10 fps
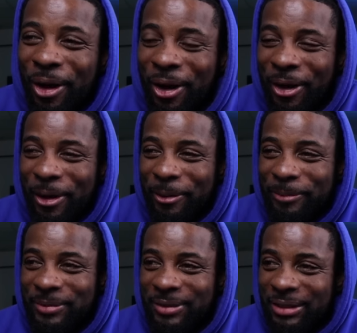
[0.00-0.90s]

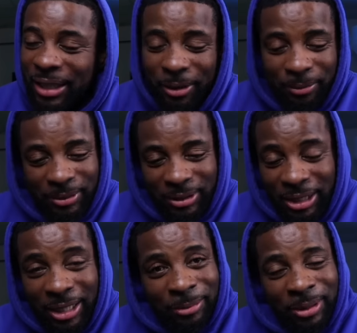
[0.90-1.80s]
damn, she
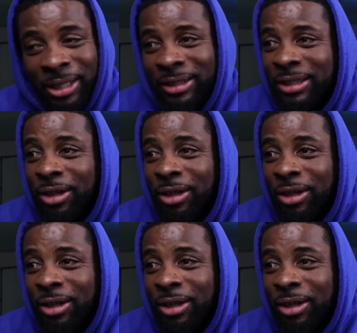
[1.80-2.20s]
got them things